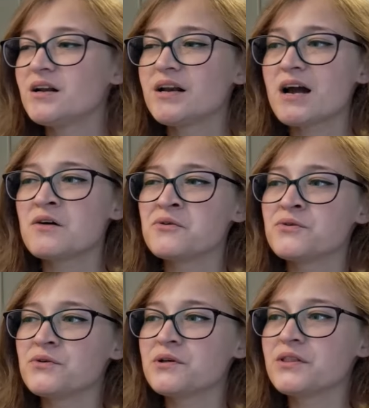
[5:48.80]
Now,
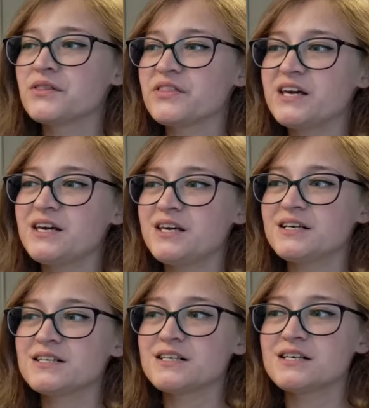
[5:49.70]
the
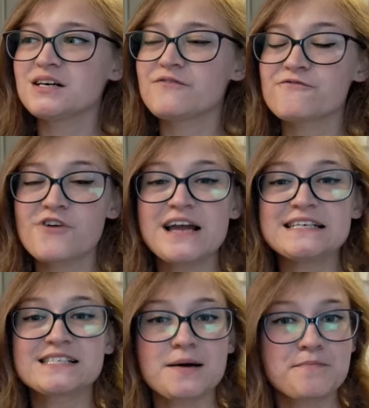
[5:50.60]

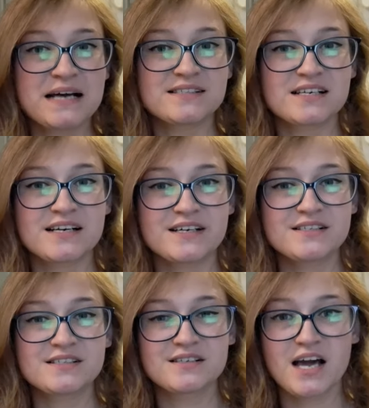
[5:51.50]
Freys and
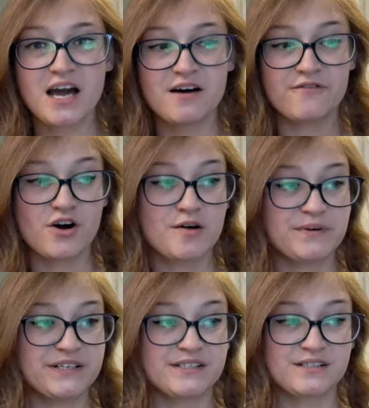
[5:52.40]
Manderleys have
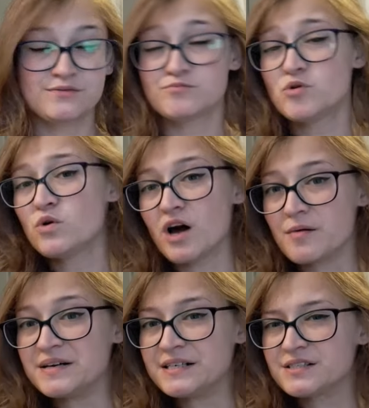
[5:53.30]
armies, small
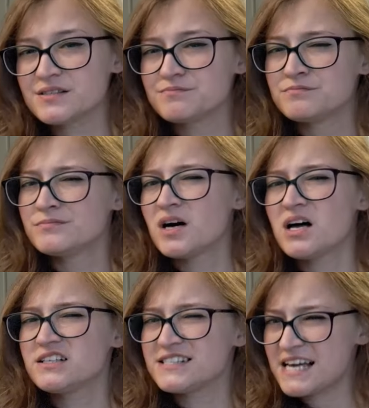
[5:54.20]
armies,
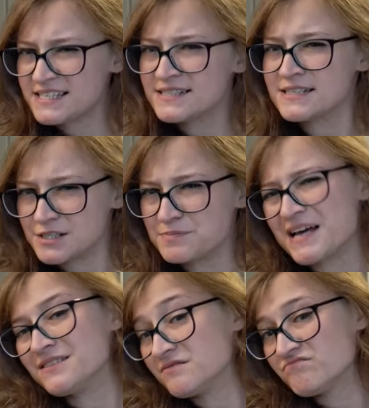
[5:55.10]
untested
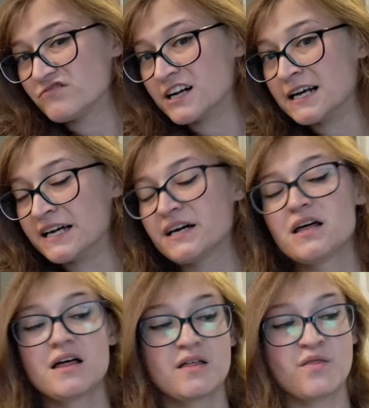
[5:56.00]
men, really,
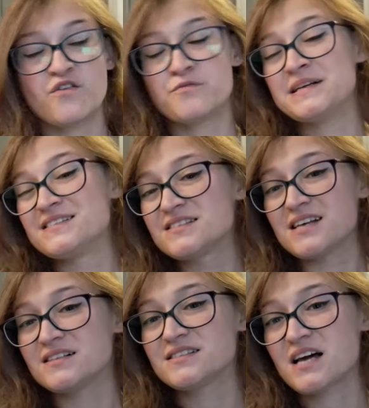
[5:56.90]
that have been
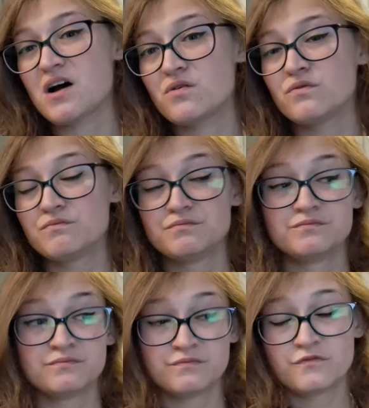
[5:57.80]
sent out
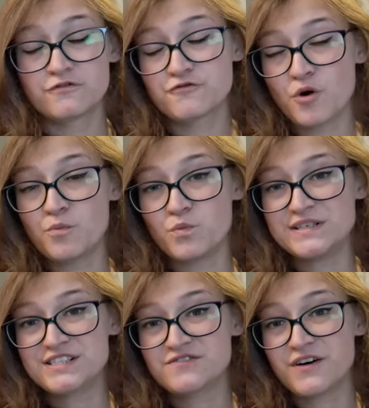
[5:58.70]
from
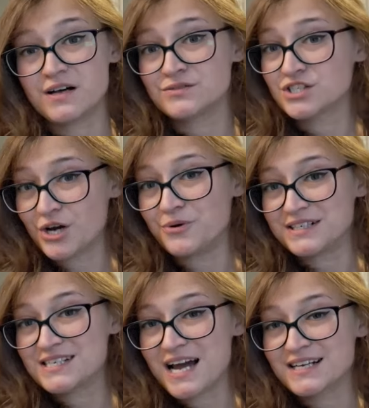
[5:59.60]
Winterfell to go and
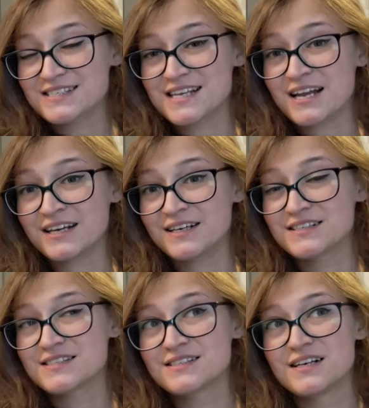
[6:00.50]
attack
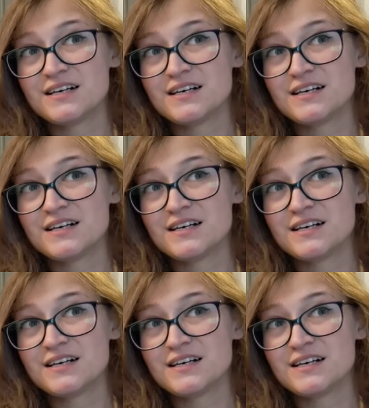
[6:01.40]
Stannis.